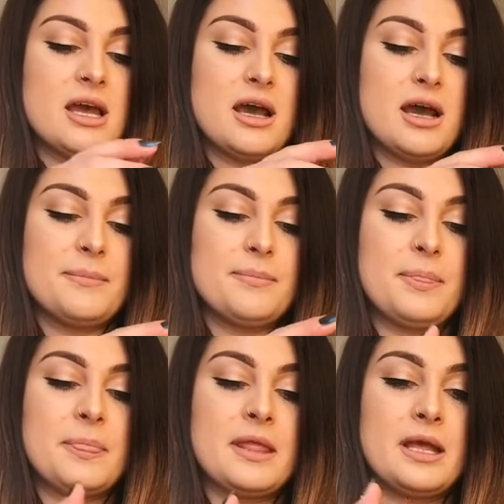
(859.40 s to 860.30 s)
um,
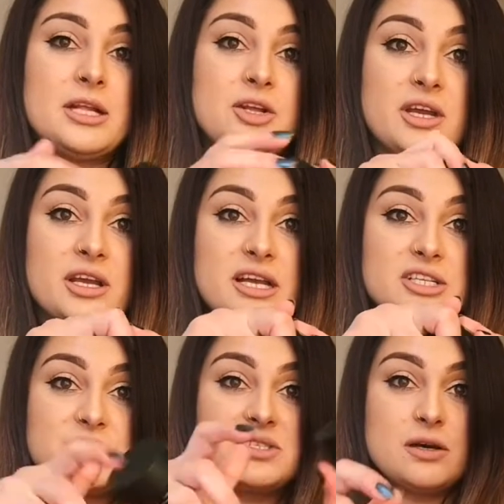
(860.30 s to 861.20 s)
and then you can
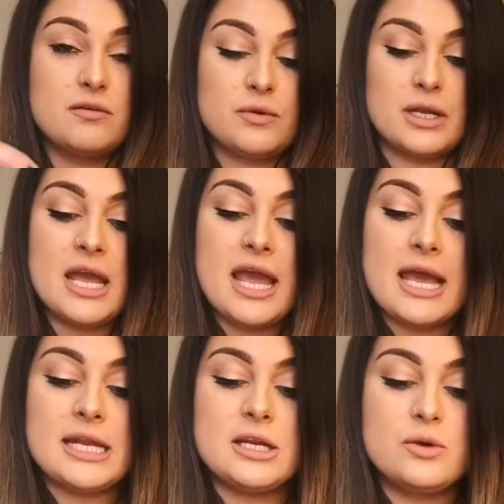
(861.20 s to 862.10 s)
get yourself one
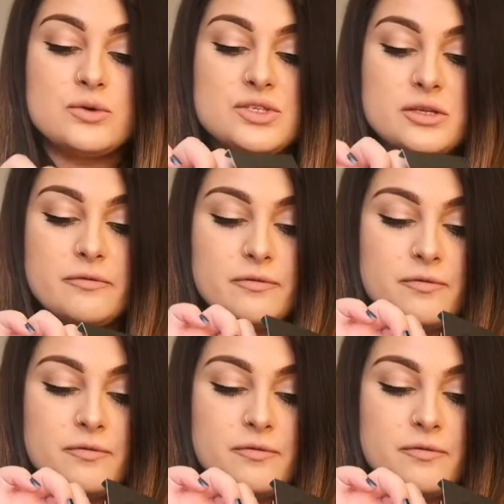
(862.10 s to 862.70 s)
and then also